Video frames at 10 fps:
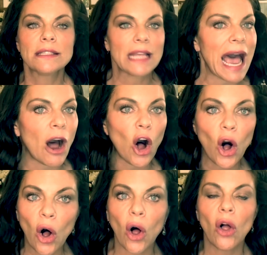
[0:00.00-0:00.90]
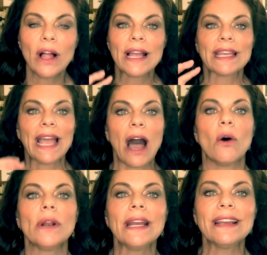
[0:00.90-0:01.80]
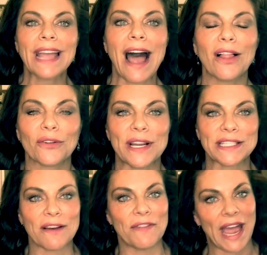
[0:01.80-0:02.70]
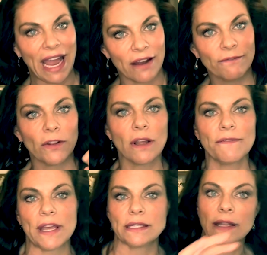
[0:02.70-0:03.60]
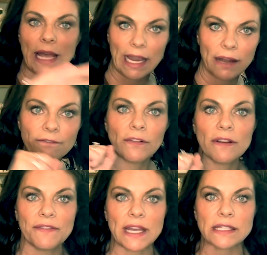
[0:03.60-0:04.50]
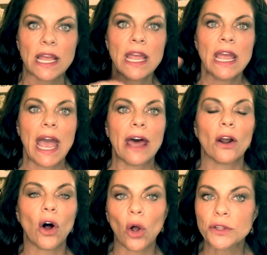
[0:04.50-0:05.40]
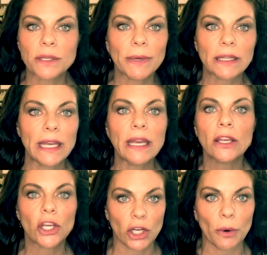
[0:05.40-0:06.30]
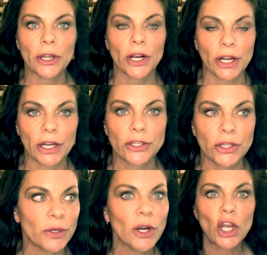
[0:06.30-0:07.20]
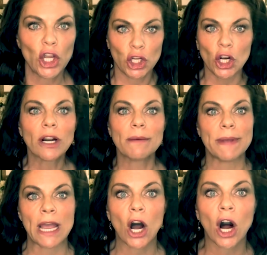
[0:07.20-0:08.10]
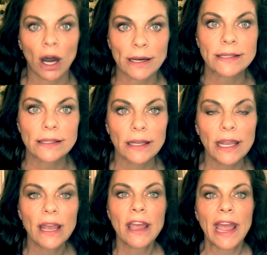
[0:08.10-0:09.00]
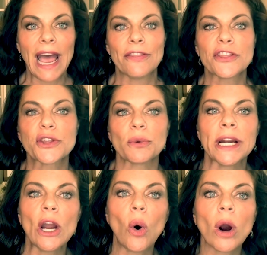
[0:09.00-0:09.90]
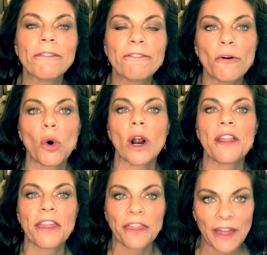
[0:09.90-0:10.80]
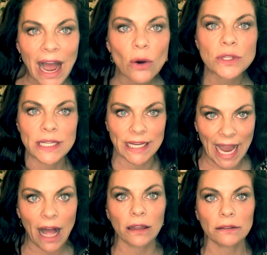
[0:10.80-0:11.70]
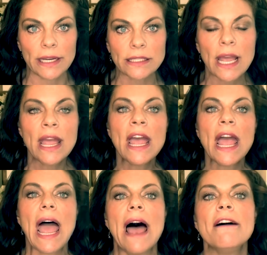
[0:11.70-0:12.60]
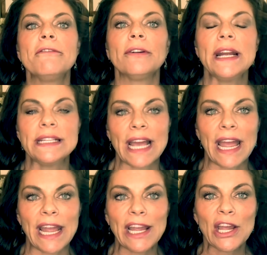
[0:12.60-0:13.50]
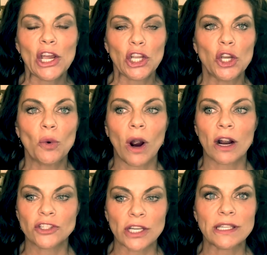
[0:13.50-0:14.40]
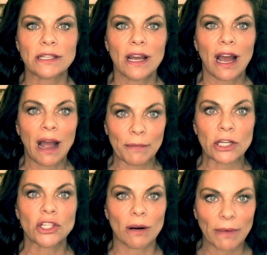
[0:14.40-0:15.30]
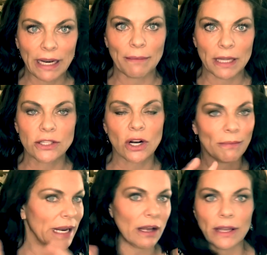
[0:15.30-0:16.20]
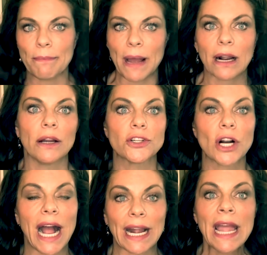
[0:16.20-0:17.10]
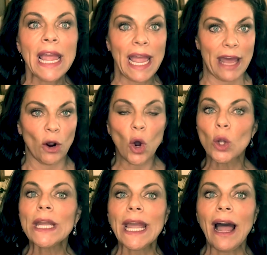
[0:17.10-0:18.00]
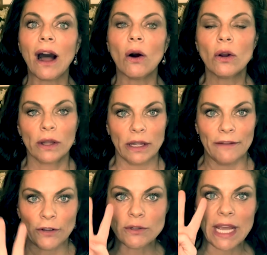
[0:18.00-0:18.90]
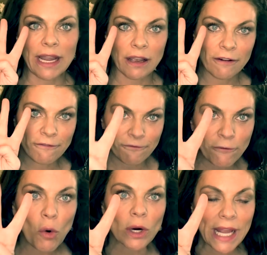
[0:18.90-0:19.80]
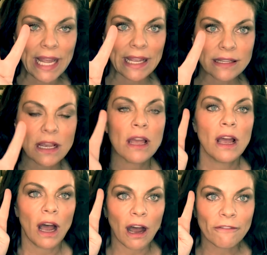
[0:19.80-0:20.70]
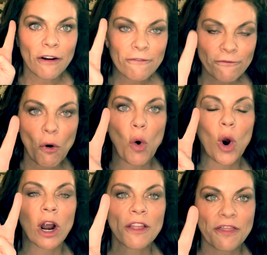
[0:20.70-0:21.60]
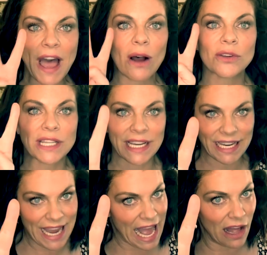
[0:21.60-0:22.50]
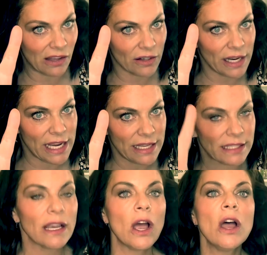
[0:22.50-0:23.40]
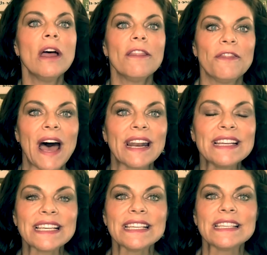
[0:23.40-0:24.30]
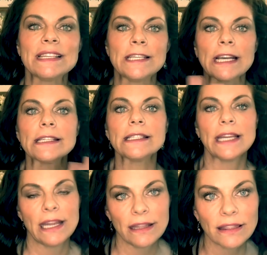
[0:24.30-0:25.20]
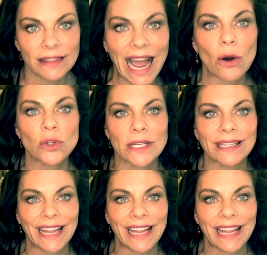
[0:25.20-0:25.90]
at all counting calories of the handful of this and the handful of this, and ultimately, you know what you're gonna do? You're gonna be honestly at 3,000 or 4,000 calories every day. You are just, I'm gonna start Monday, I'll get back on track. And holy cow, if you take 4 days of 4,000 calories, that is 16,000